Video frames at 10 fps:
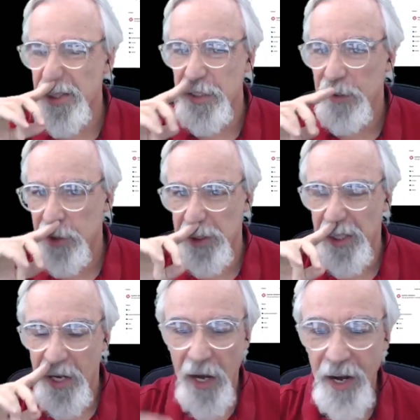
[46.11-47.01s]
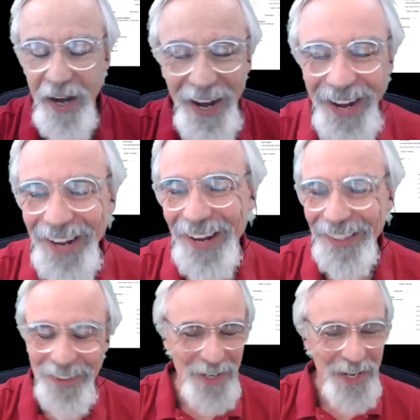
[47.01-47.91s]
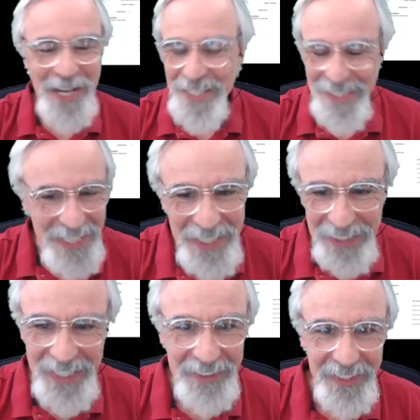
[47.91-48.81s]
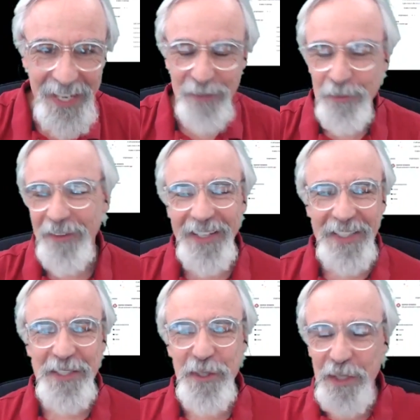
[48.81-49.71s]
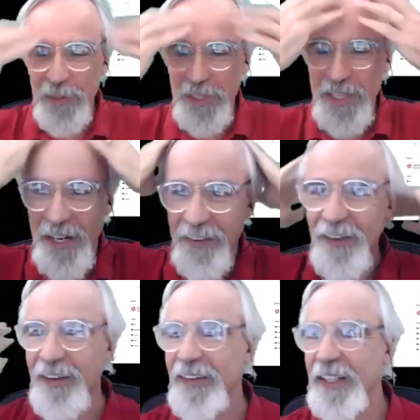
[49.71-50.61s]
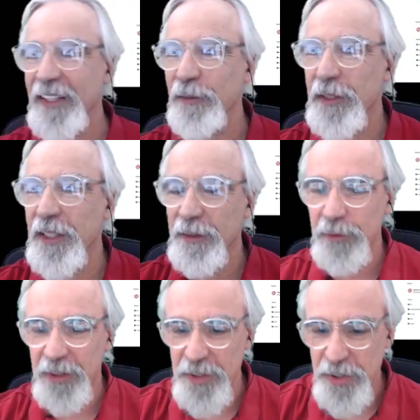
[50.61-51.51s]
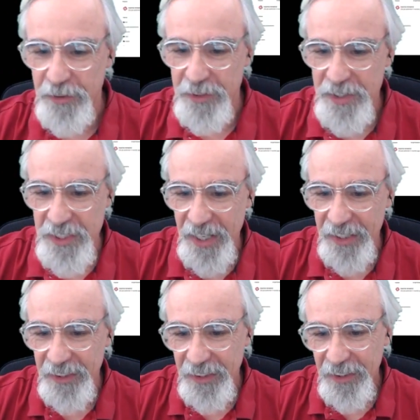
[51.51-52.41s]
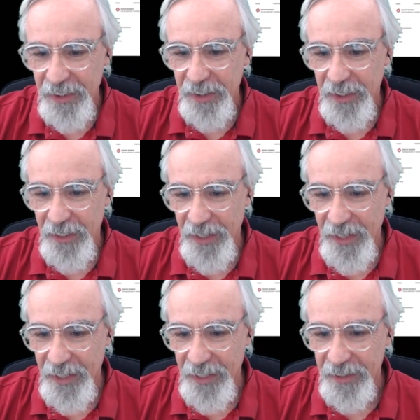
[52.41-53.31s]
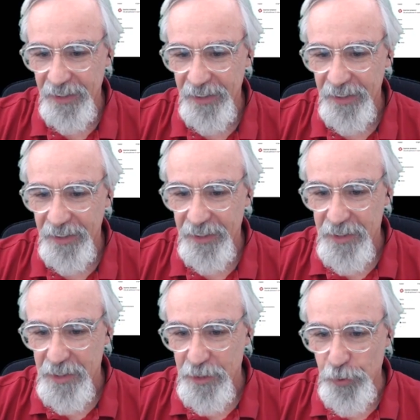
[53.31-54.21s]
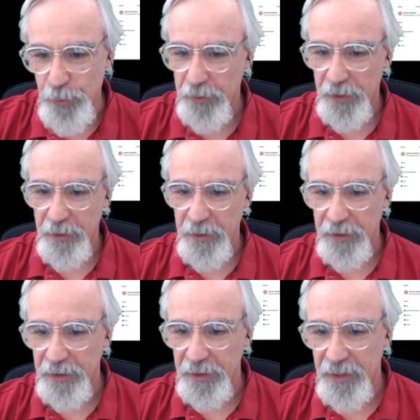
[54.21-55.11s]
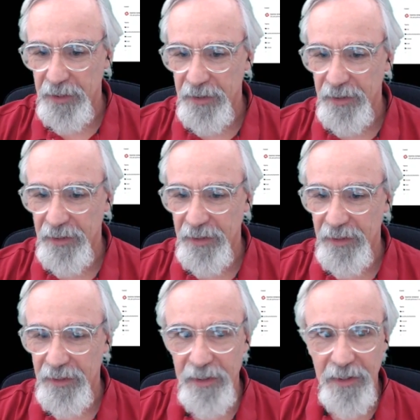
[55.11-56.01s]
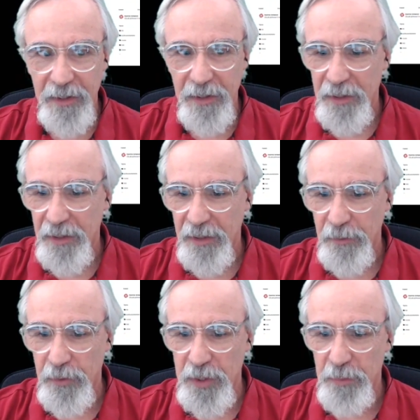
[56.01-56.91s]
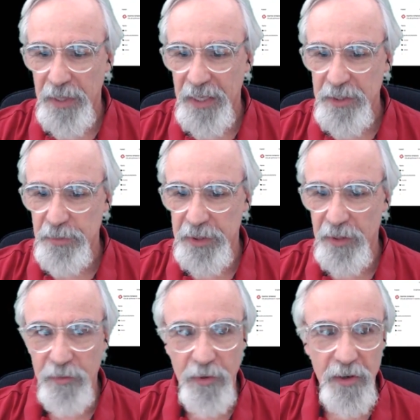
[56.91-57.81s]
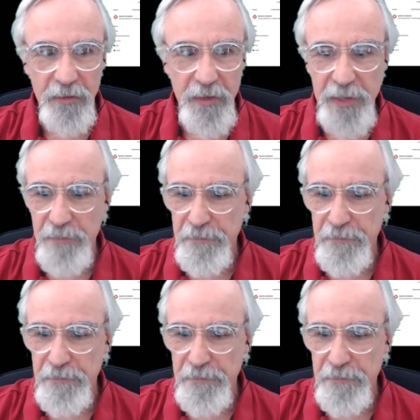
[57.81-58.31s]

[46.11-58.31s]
Since I do a sit at GitLab. All right. Here we go. All right. Here we go. Let me just turn this on. Whew, you know, what could possibly go wrong, right?